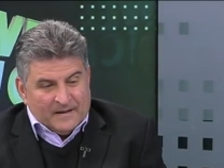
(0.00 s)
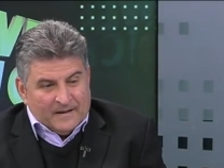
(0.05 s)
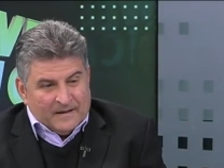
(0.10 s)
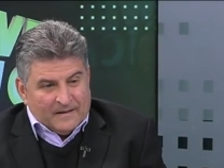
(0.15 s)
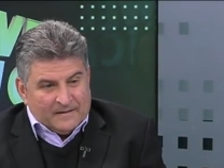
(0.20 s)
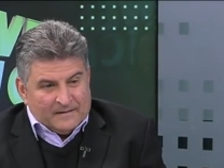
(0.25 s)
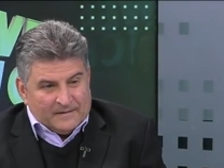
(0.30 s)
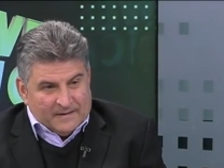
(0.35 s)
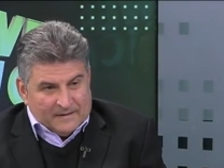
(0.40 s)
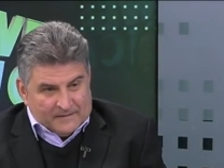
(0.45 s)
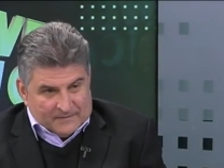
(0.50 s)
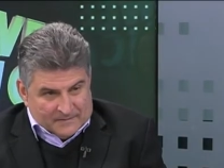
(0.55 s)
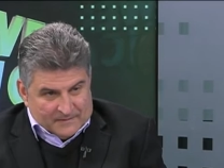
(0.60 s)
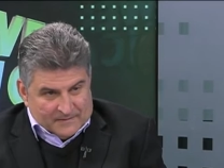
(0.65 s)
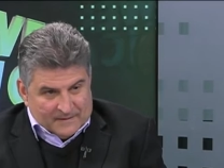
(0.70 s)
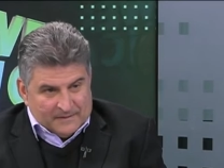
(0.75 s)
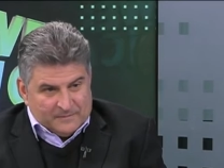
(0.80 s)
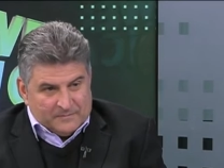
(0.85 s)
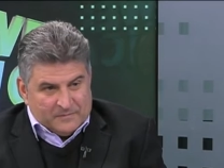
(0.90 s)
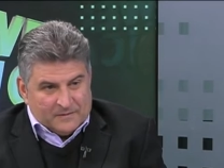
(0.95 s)
I'll get to
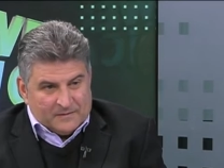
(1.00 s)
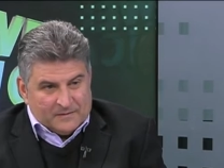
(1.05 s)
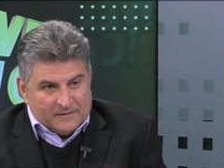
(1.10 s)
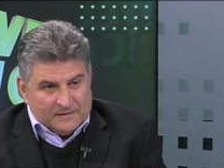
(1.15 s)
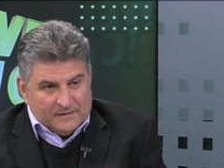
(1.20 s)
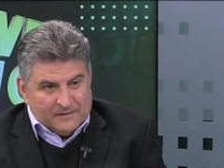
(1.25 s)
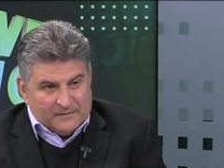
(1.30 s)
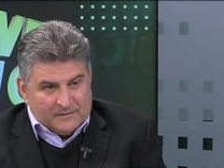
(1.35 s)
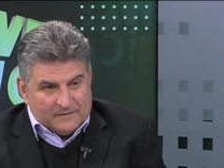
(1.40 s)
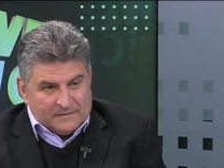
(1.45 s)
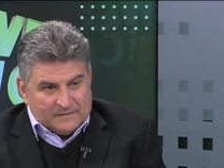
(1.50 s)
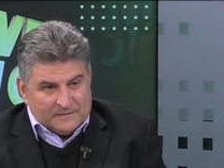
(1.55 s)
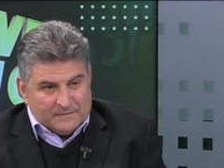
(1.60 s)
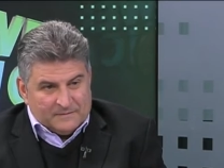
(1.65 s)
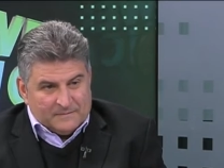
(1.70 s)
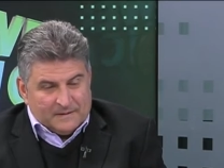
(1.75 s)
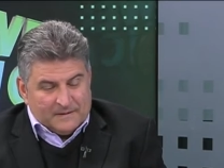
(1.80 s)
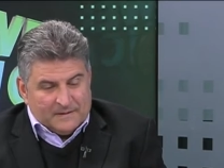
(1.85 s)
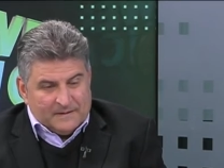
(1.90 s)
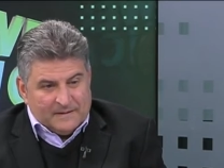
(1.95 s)
that part of the answer a
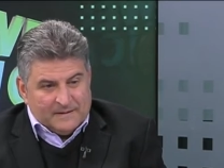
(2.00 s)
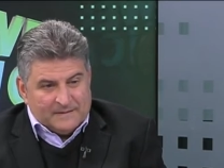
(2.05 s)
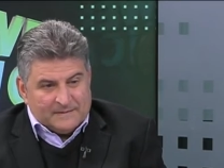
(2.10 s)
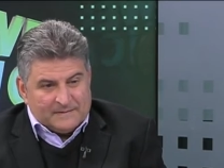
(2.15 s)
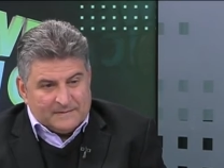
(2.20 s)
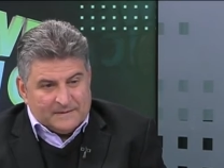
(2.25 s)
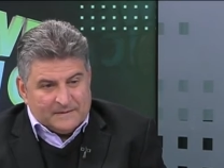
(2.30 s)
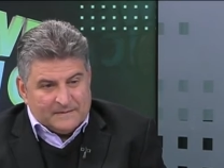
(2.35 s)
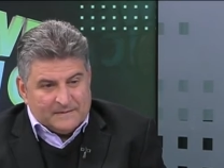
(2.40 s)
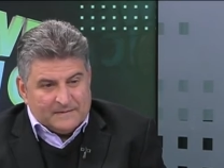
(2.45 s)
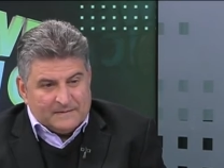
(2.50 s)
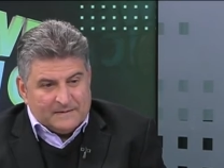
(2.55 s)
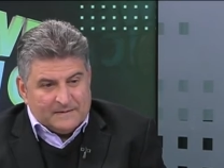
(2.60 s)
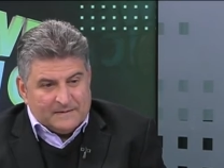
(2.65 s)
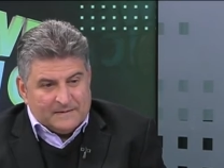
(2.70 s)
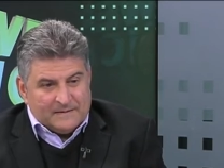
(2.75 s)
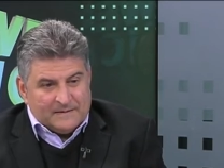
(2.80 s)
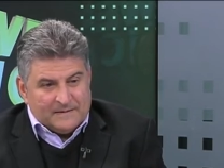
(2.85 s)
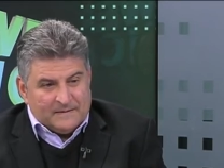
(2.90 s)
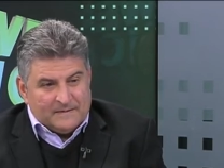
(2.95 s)
bit later.
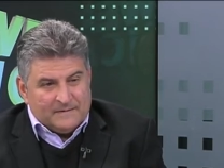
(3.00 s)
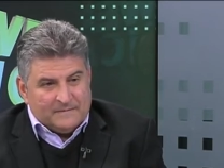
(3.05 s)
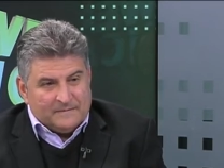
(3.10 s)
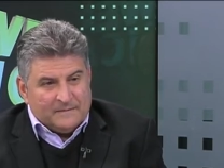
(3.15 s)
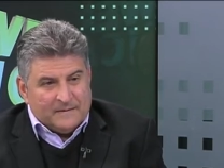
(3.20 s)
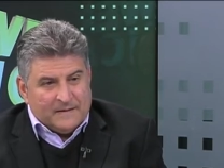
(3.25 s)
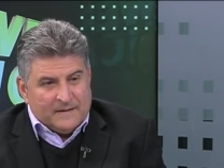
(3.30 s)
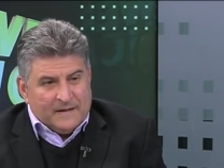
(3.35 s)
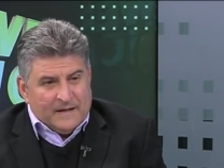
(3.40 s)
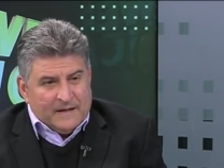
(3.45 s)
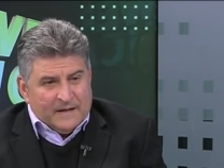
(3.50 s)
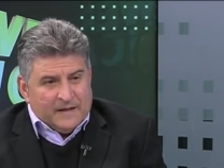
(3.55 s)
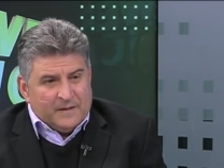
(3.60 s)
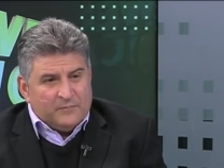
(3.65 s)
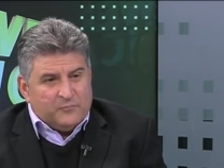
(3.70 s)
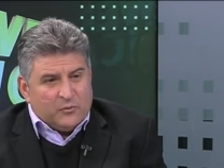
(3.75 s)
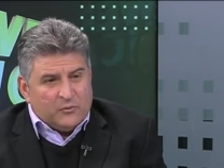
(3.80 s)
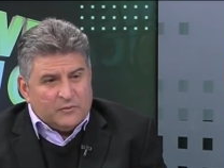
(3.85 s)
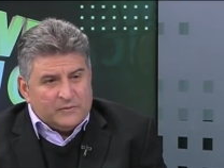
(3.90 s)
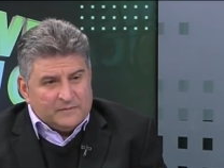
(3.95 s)
Uh,
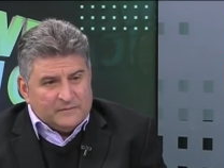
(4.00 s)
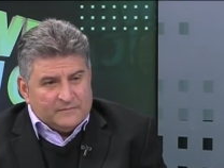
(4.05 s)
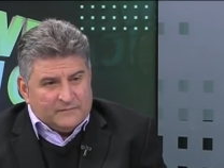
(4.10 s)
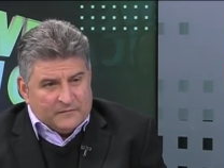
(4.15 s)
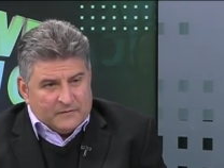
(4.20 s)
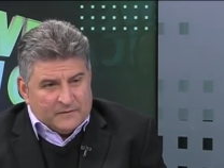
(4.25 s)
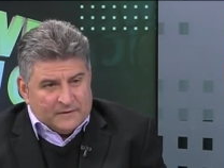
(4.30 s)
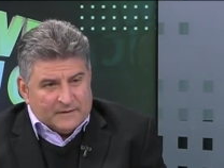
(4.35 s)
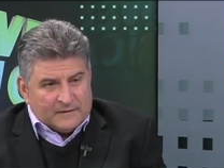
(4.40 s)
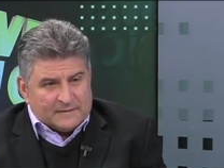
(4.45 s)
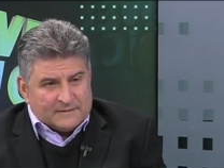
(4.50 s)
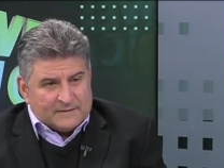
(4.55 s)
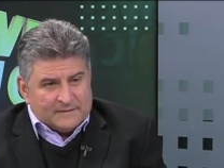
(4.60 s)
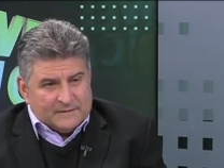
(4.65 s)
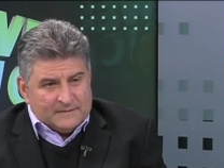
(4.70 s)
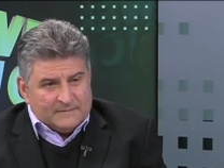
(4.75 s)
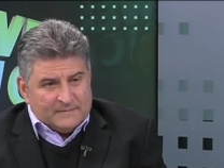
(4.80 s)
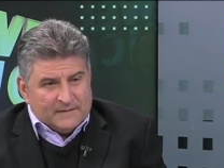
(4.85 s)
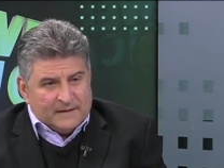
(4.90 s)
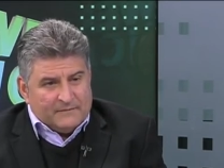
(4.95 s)
important for us,
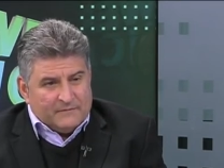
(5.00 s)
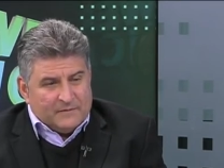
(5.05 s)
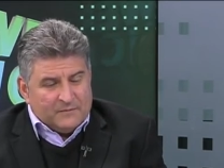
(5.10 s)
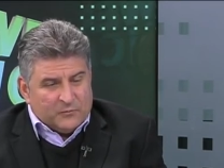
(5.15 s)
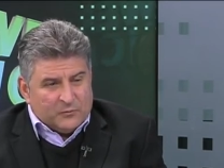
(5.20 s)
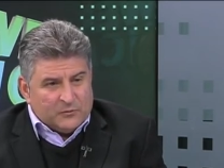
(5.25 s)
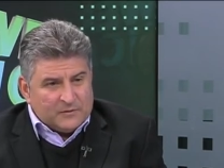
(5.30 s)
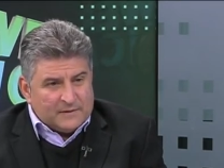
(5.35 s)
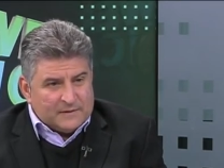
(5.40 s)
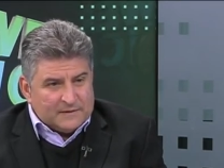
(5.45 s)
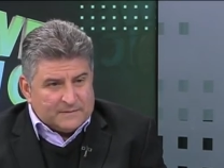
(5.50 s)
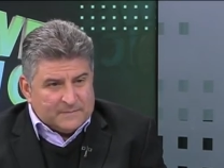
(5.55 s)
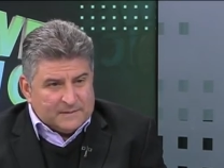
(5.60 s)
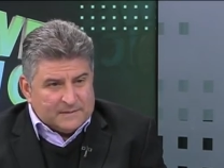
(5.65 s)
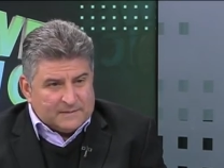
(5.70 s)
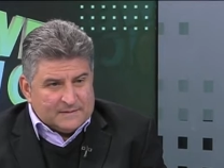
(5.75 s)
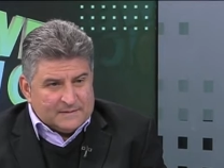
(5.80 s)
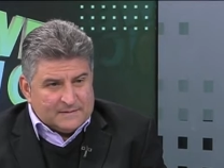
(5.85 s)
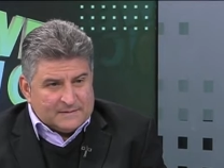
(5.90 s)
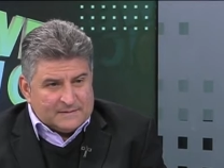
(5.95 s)
um, having bought this
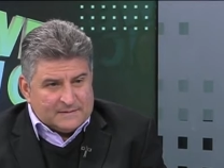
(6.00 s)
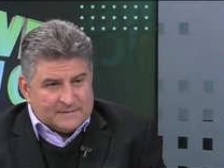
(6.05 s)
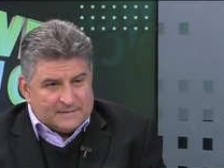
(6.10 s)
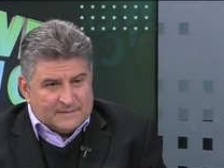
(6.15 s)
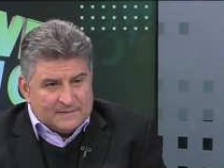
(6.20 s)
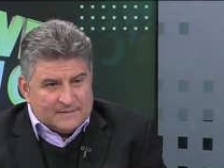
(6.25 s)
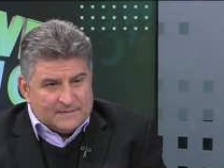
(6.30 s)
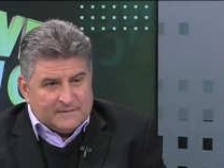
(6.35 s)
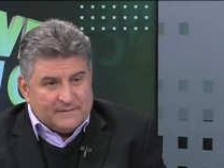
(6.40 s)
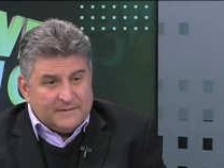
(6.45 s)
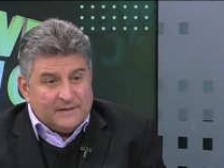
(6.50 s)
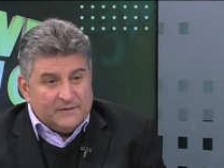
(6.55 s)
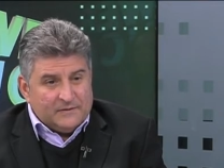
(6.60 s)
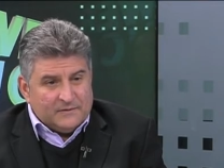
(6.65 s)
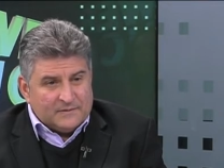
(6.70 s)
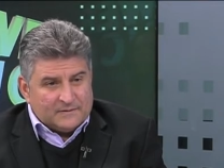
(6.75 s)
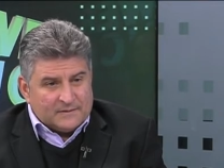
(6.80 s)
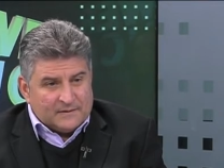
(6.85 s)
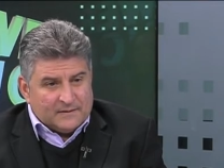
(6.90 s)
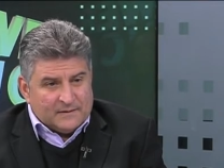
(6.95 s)
business three
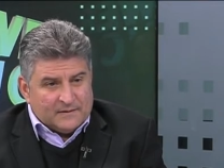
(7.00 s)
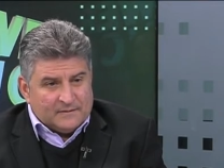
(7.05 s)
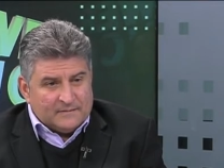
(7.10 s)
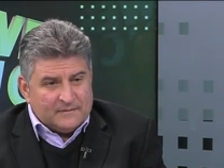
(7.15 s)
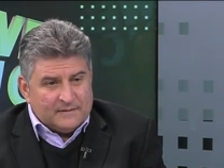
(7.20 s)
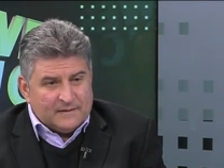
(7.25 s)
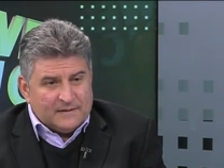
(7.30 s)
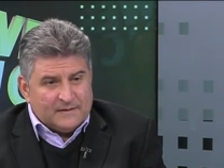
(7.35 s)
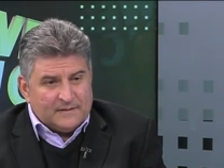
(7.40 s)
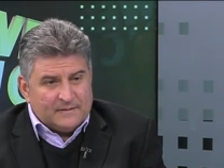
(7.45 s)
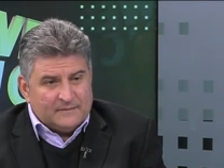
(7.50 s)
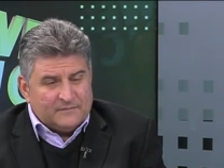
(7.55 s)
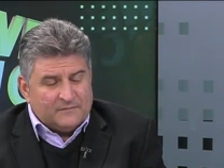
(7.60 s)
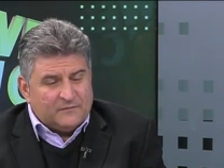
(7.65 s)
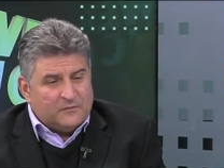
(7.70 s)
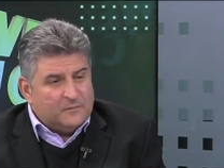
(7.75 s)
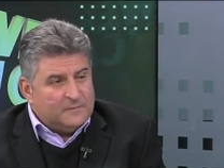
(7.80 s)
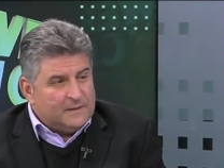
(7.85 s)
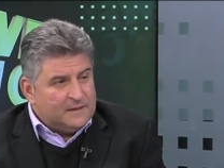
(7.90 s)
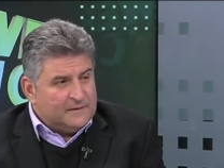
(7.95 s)
years ago, um,
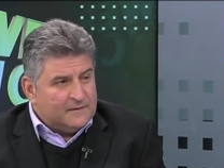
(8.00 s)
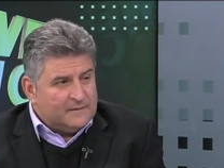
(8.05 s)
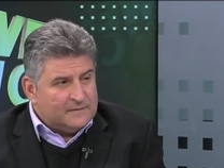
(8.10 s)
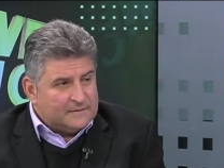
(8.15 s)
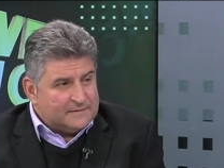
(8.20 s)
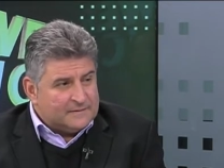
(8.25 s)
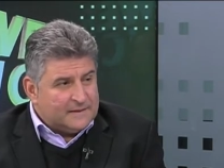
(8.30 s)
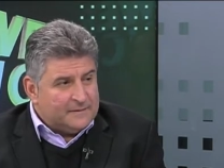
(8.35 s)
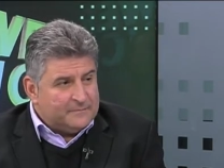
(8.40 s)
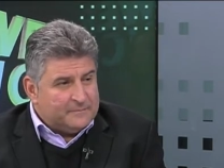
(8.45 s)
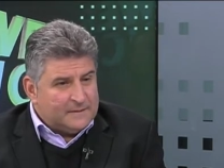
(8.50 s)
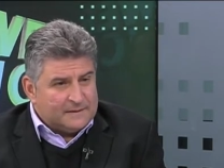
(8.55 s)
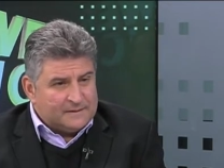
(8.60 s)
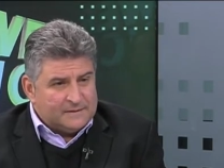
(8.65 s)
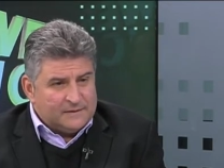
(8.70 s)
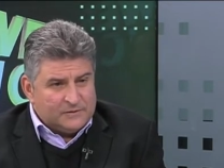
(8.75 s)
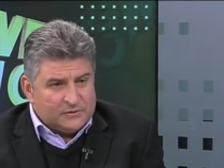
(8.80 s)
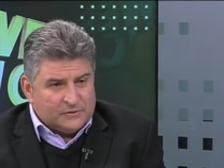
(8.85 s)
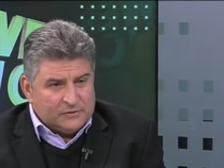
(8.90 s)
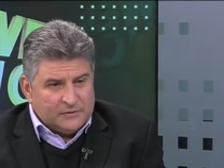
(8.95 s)
formerly known as Nampak
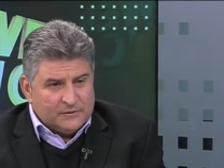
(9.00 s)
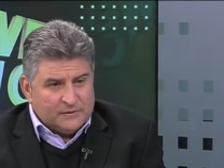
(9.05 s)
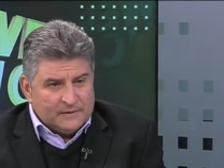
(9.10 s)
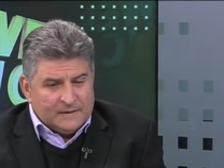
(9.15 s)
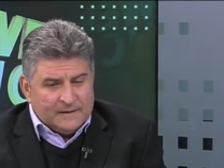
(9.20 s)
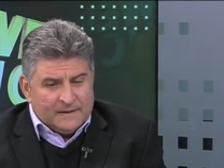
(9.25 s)
Tissue, mm -hmm.